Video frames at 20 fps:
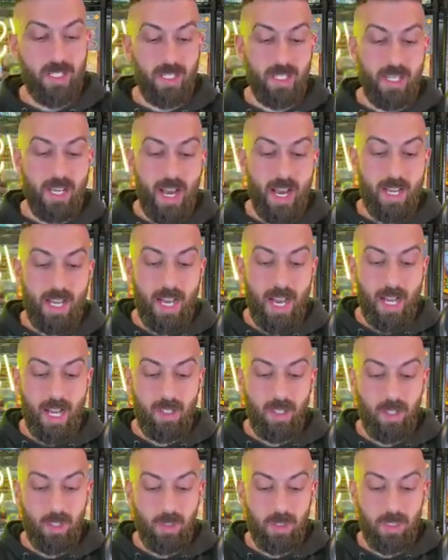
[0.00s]

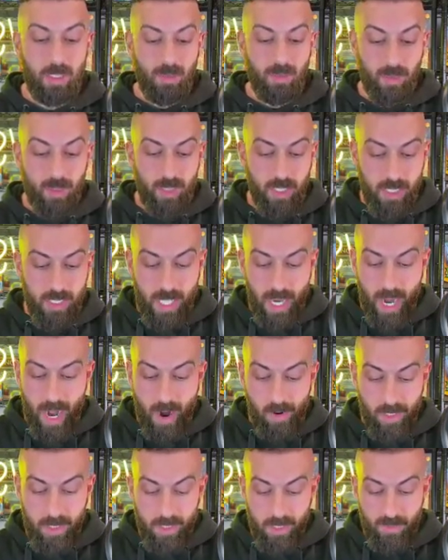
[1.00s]
non-hollows for these
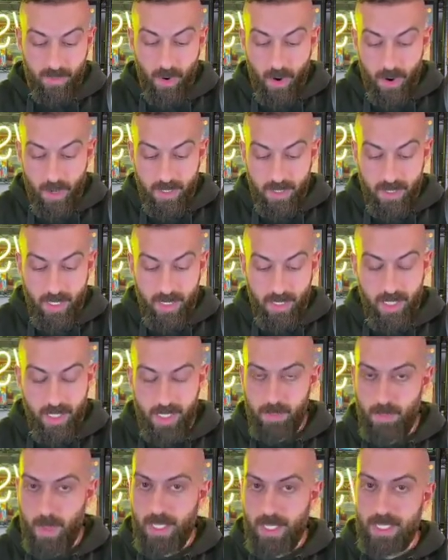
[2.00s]
eras of cards, and
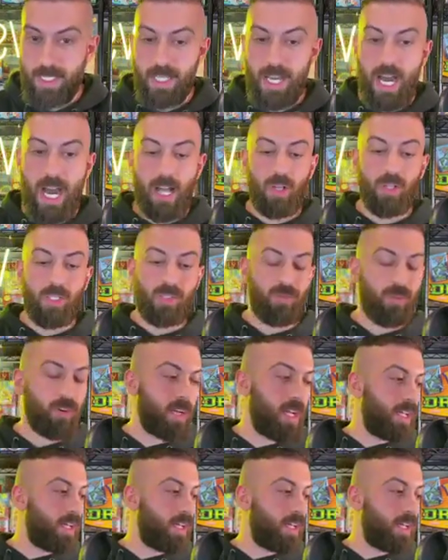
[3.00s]
especially the hollows. Forget